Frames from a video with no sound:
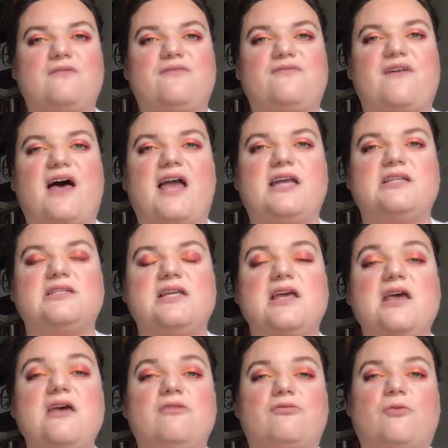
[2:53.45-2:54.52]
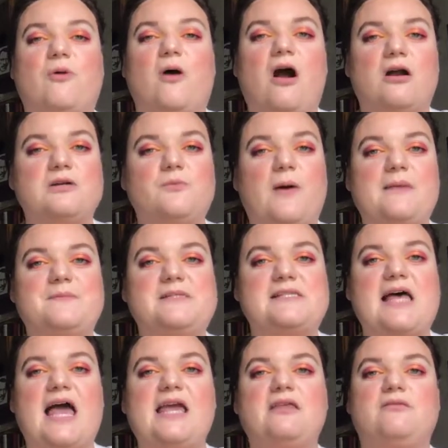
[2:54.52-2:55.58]
find through our
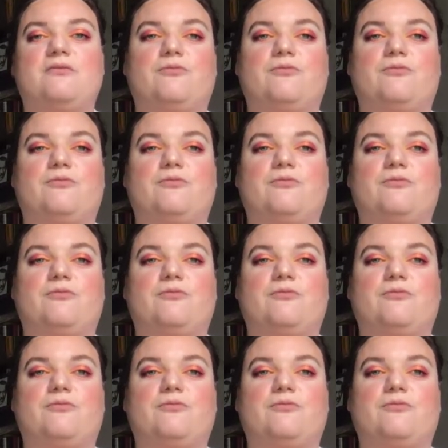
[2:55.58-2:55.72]
website,